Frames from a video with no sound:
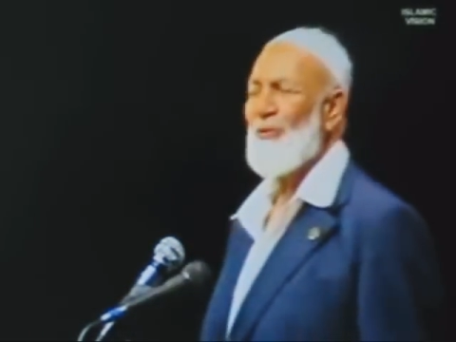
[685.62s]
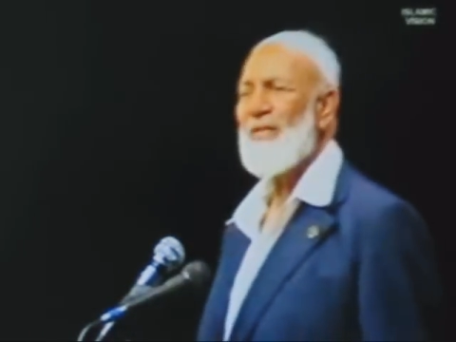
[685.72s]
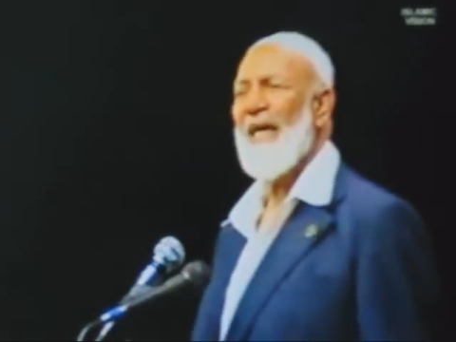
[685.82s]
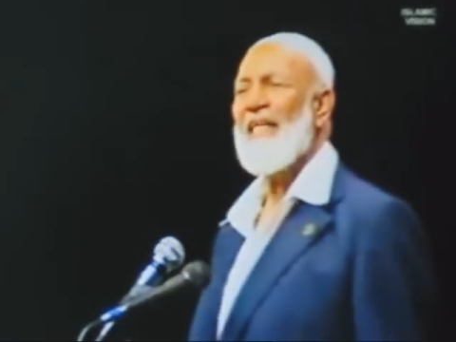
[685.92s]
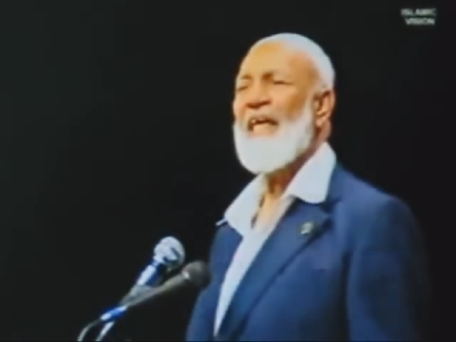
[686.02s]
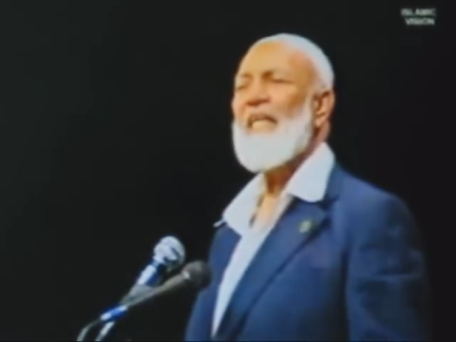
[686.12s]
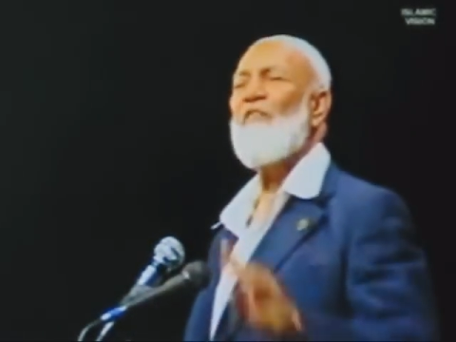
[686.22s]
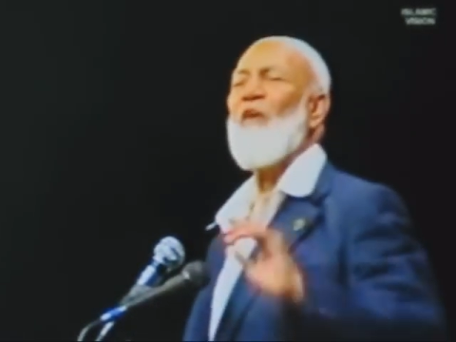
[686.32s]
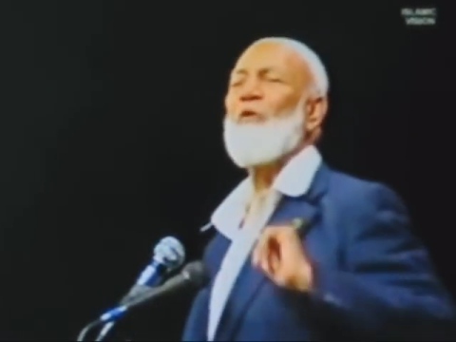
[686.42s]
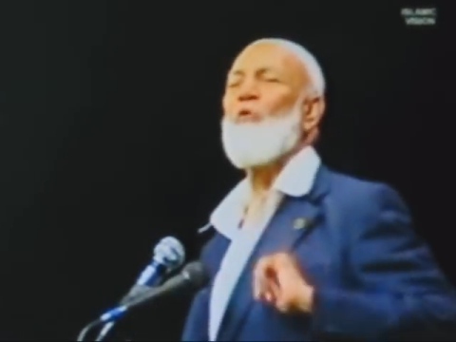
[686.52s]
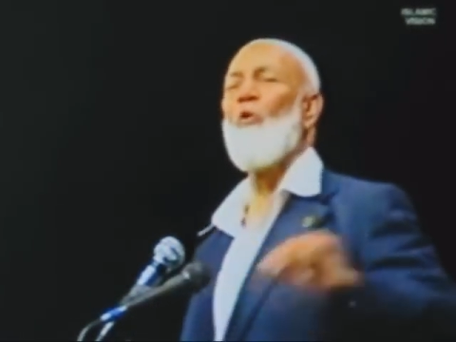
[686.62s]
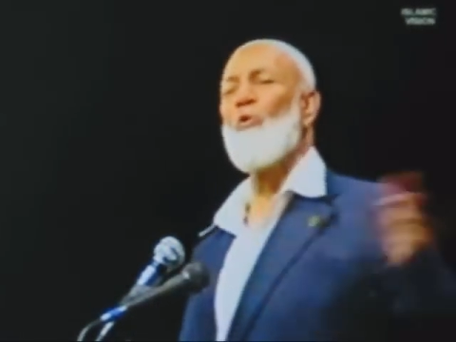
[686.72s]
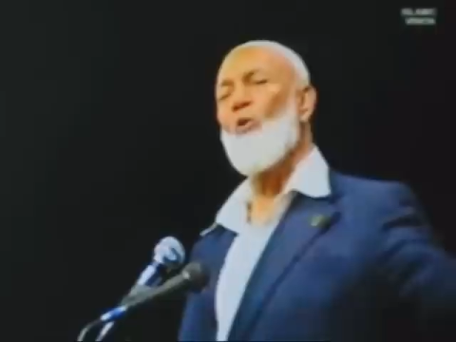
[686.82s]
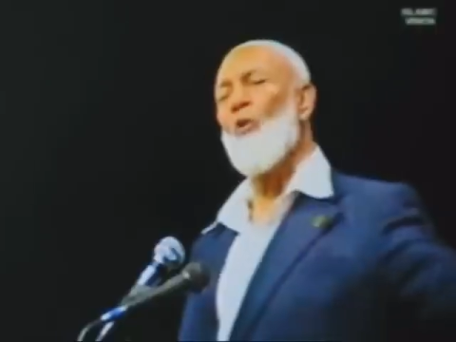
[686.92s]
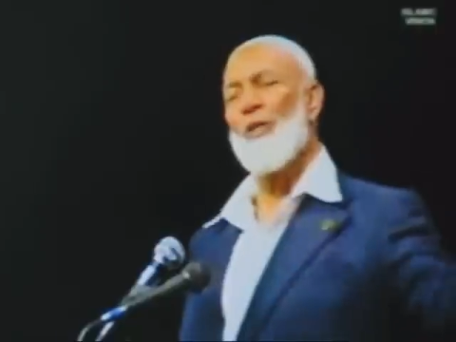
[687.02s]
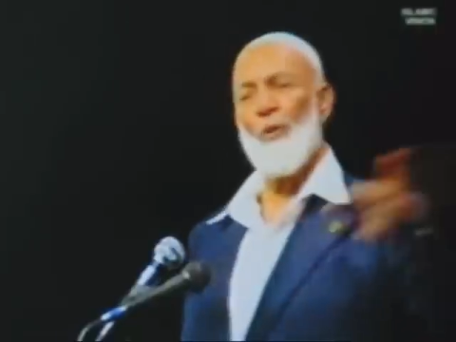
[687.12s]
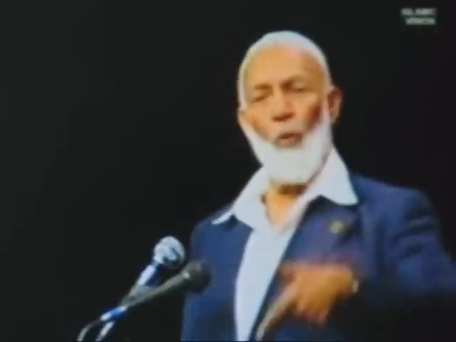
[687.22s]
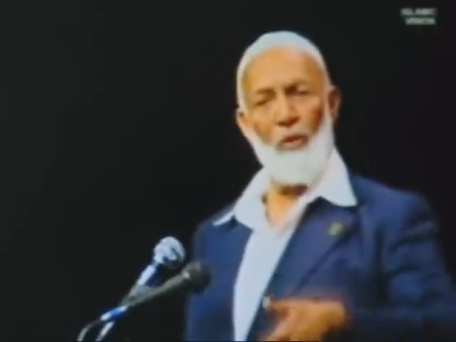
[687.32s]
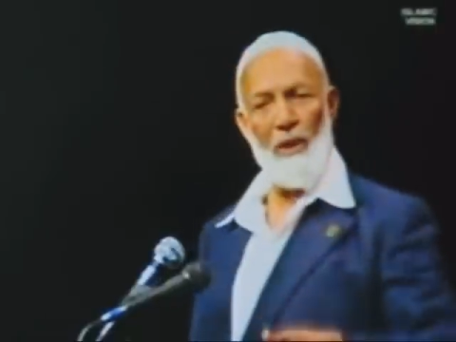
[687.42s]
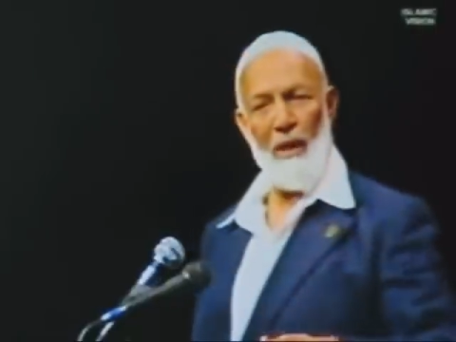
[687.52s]
to say that if I don't go, he
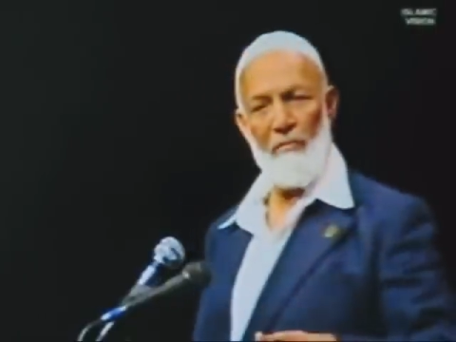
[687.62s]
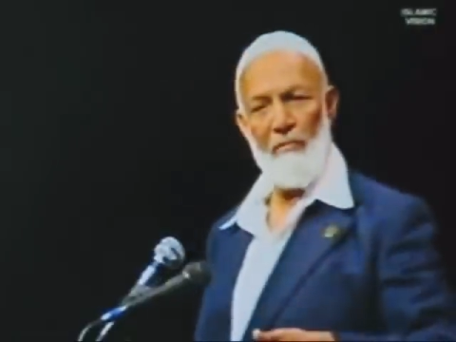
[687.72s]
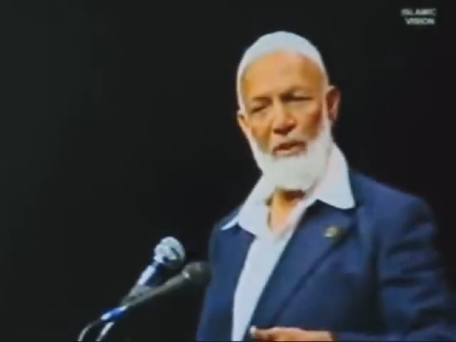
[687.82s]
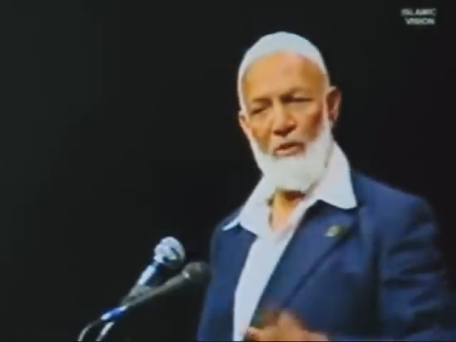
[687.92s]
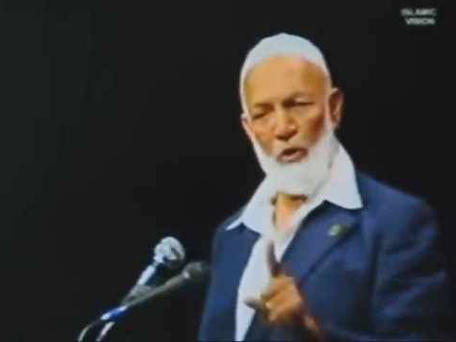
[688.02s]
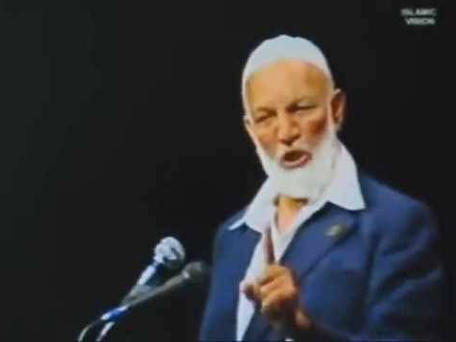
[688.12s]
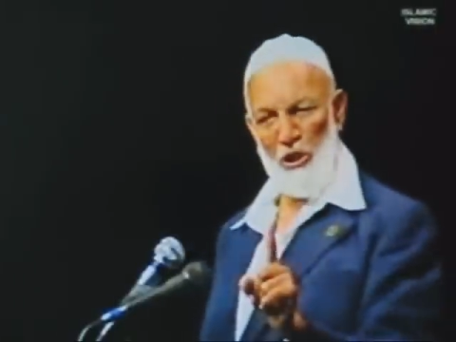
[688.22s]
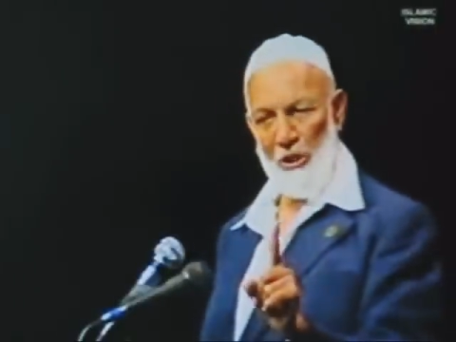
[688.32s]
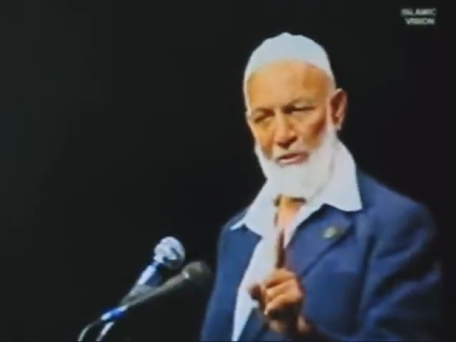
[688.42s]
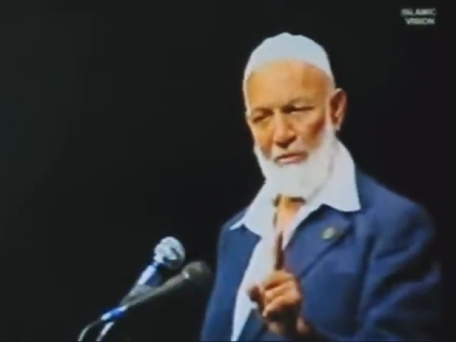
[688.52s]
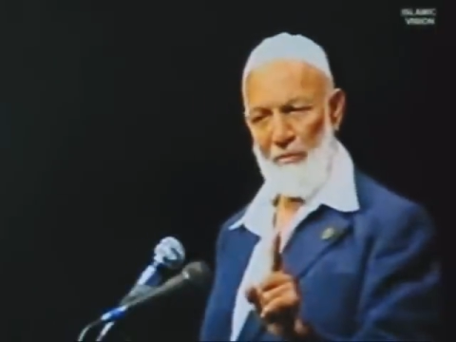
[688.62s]
won't come. Condition.